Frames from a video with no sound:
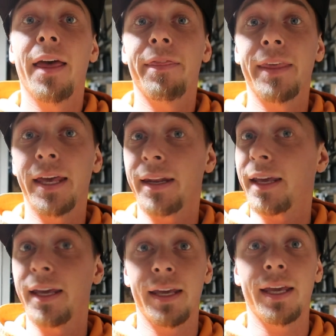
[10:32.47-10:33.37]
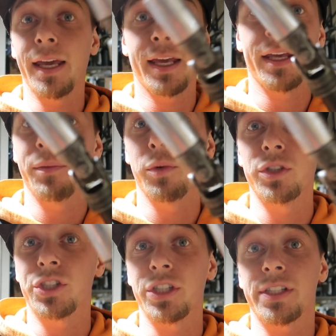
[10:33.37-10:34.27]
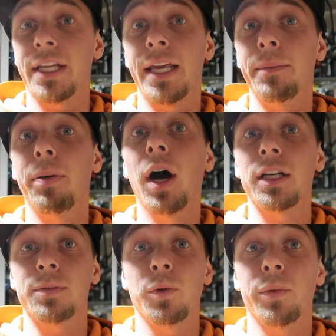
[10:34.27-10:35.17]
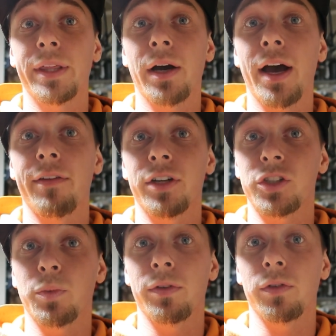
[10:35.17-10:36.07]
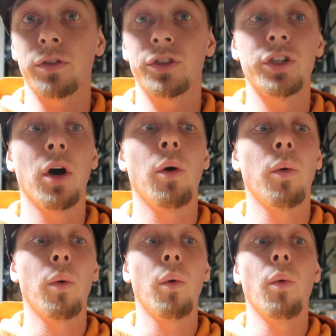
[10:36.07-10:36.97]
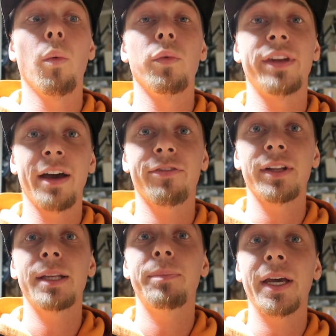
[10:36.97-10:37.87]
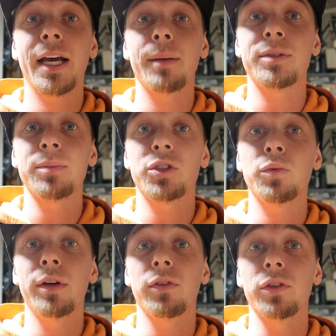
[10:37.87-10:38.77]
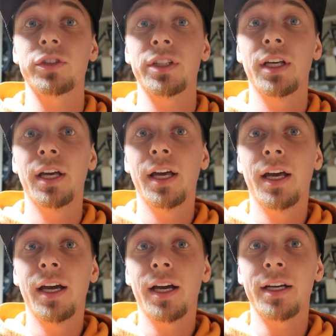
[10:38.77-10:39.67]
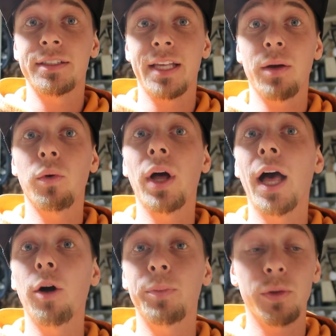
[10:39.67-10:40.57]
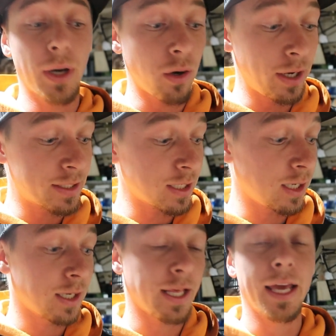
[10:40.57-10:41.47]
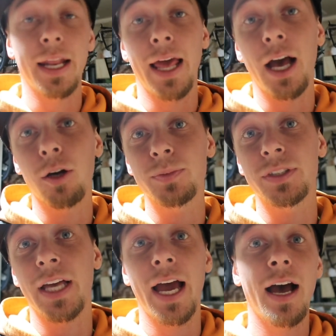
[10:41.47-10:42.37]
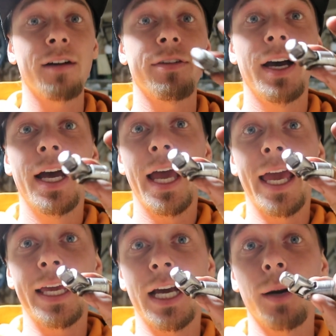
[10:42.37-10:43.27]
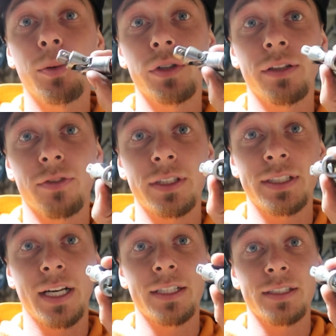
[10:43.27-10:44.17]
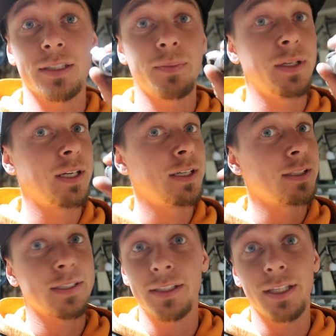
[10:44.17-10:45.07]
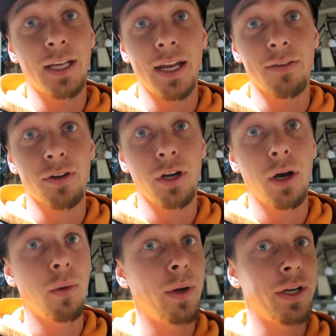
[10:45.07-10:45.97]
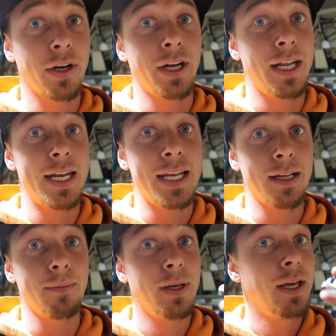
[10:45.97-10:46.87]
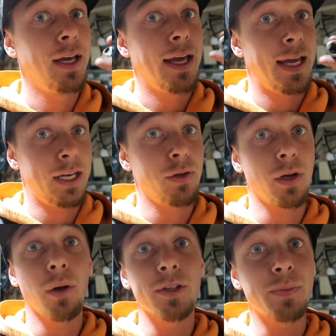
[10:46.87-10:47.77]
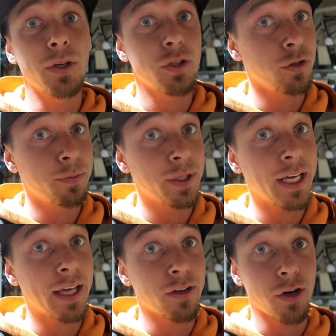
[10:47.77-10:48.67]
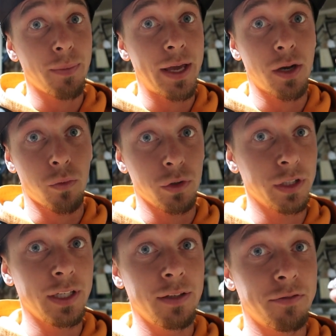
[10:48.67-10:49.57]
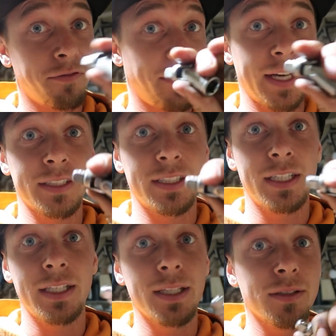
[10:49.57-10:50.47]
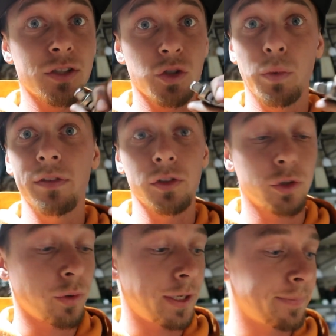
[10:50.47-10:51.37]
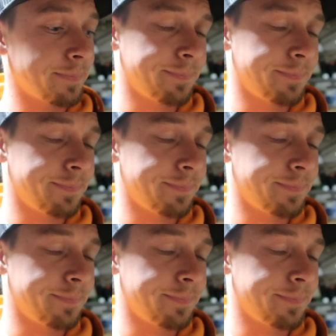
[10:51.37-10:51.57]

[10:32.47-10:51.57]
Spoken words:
that it was just impossible without having a swivel. So definitely pick up some swivels because they will help you out a ton, and it helps to have a couple different sizes because you never know when you're gonna need them, and you can always put two of them together and make a really fancy swivel joint.